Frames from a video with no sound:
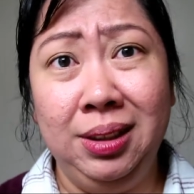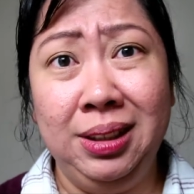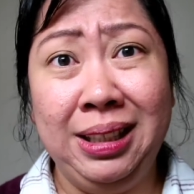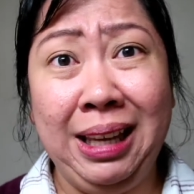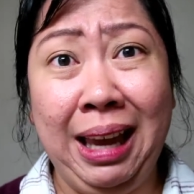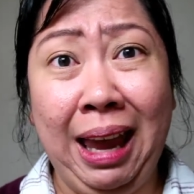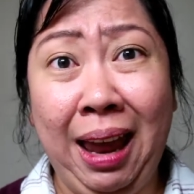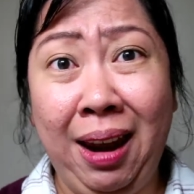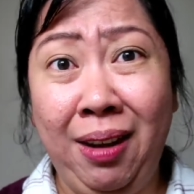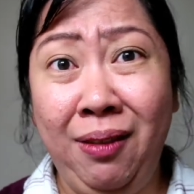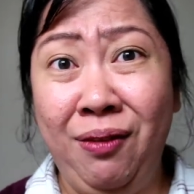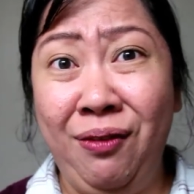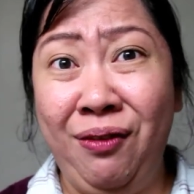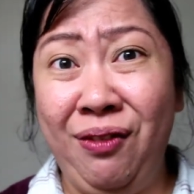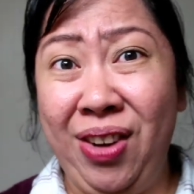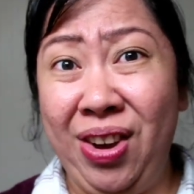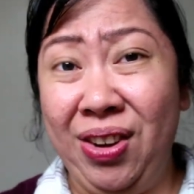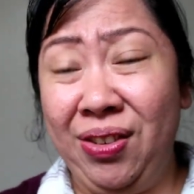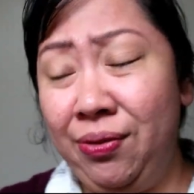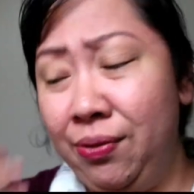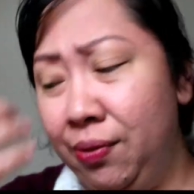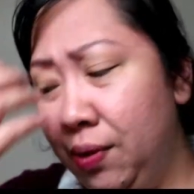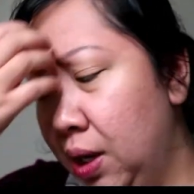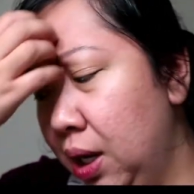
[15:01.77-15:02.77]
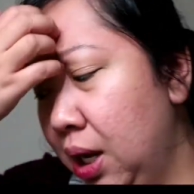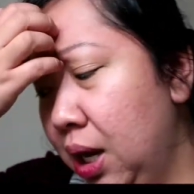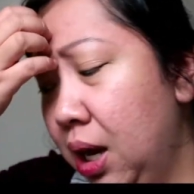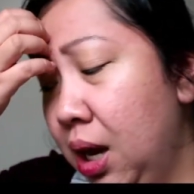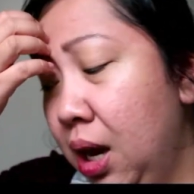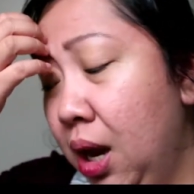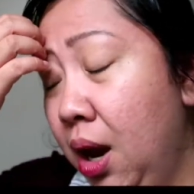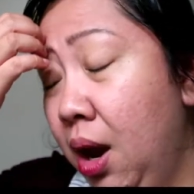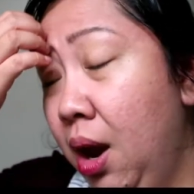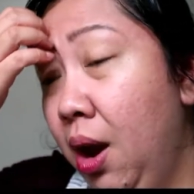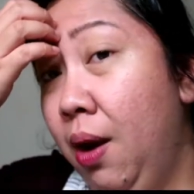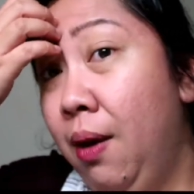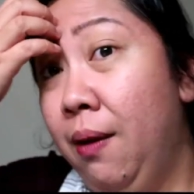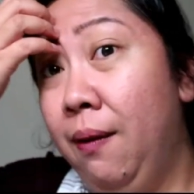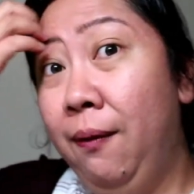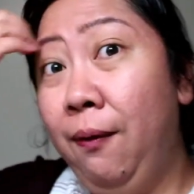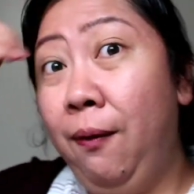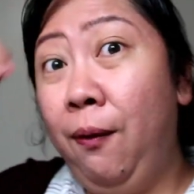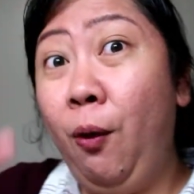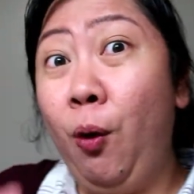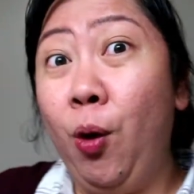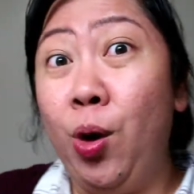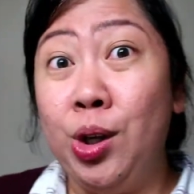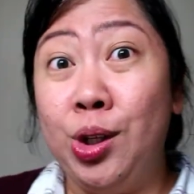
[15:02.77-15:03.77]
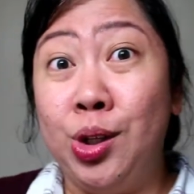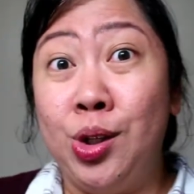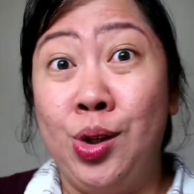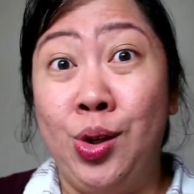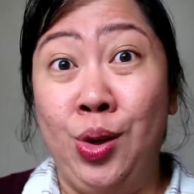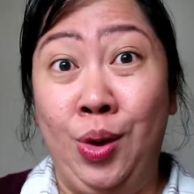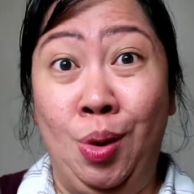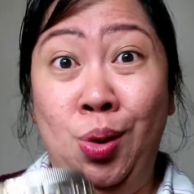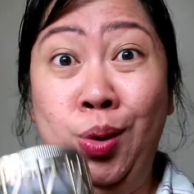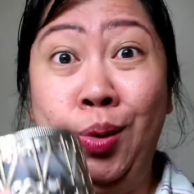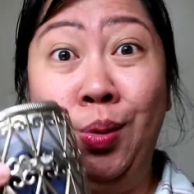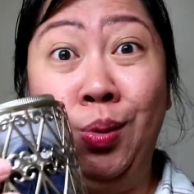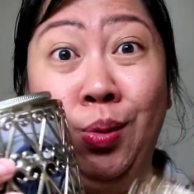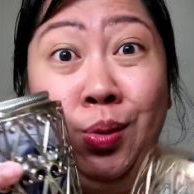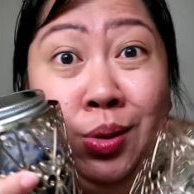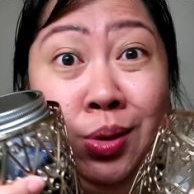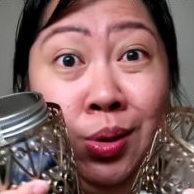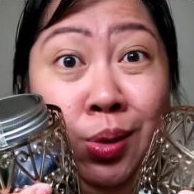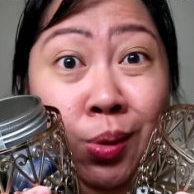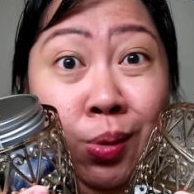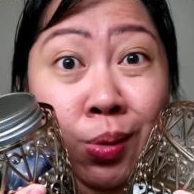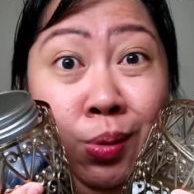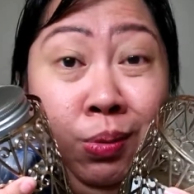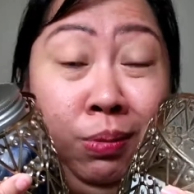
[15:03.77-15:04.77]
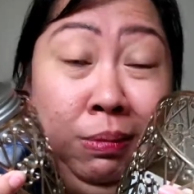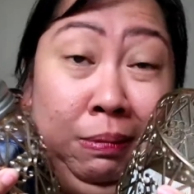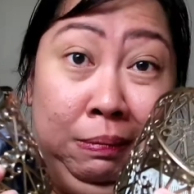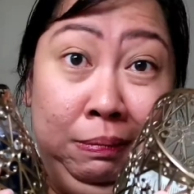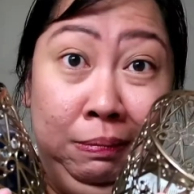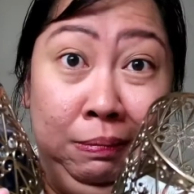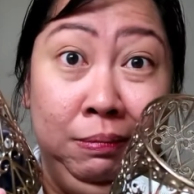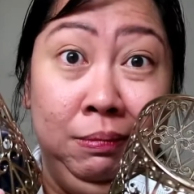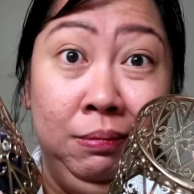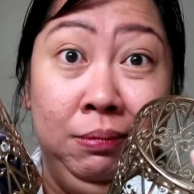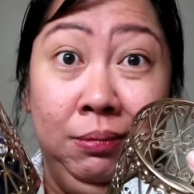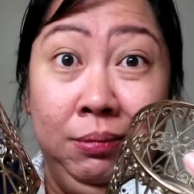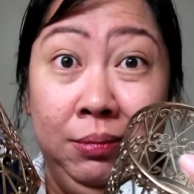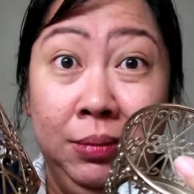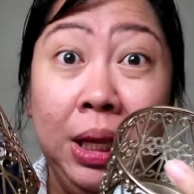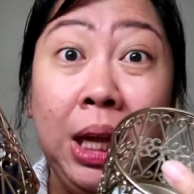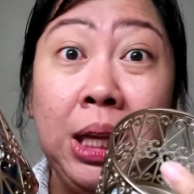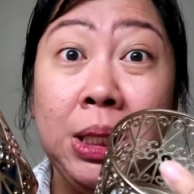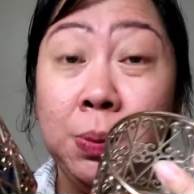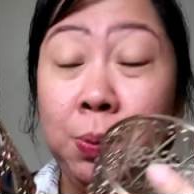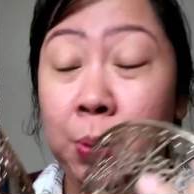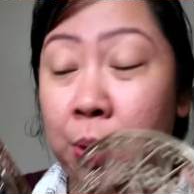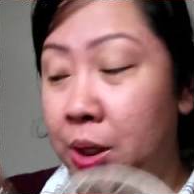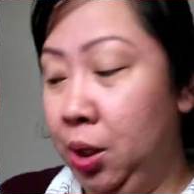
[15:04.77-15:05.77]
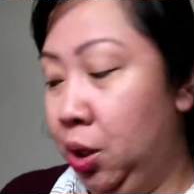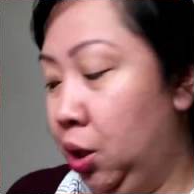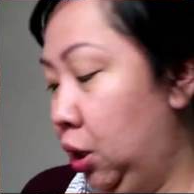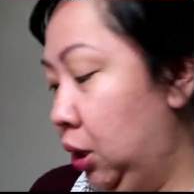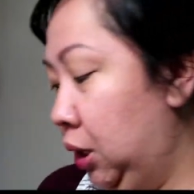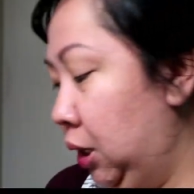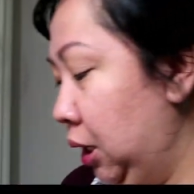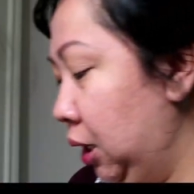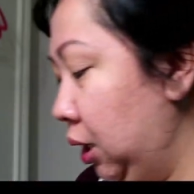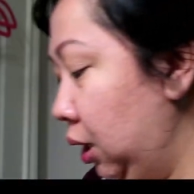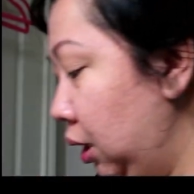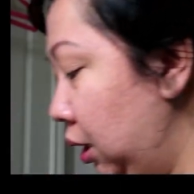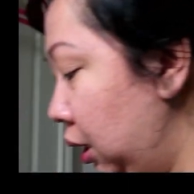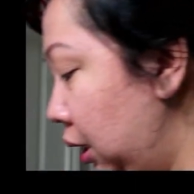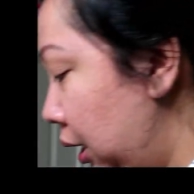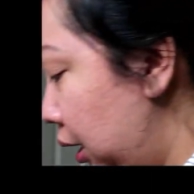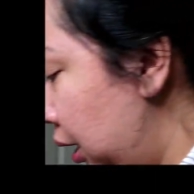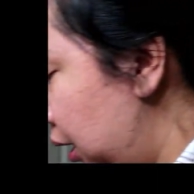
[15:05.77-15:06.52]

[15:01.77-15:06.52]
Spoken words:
$10.50 for two, so that's a pretty good deal.